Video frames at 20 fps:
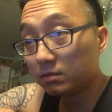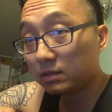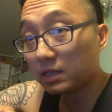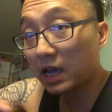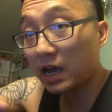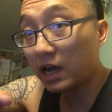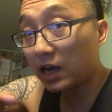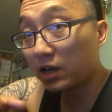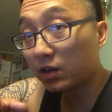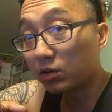
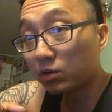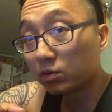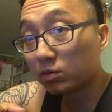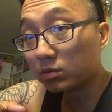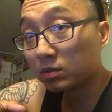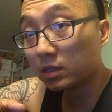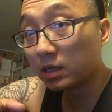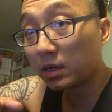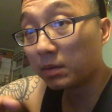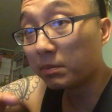how
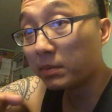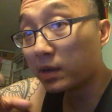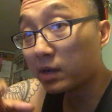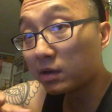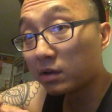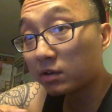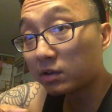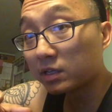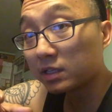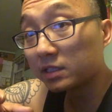
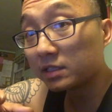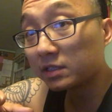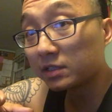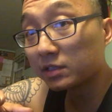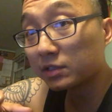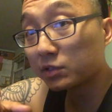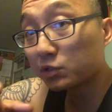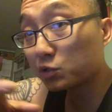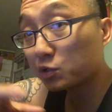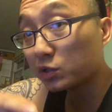
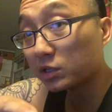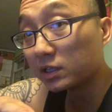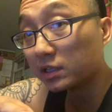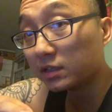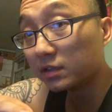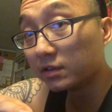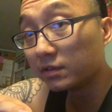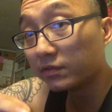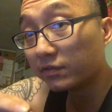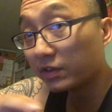Americans treat
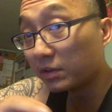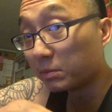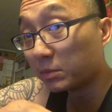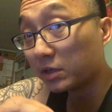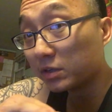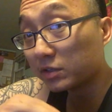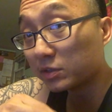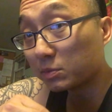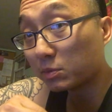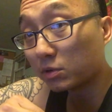
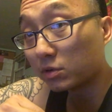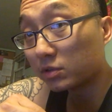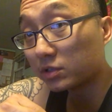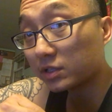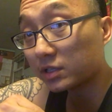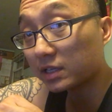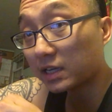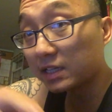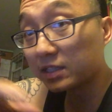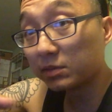female
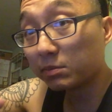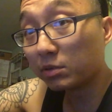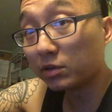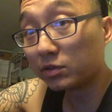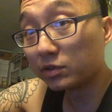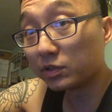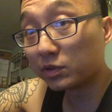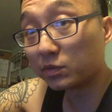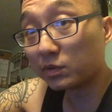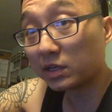sports as
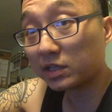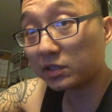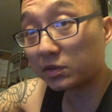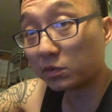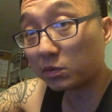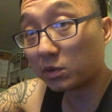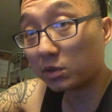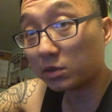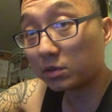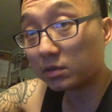opposed to the rest of
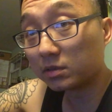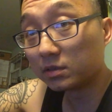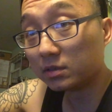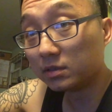the world.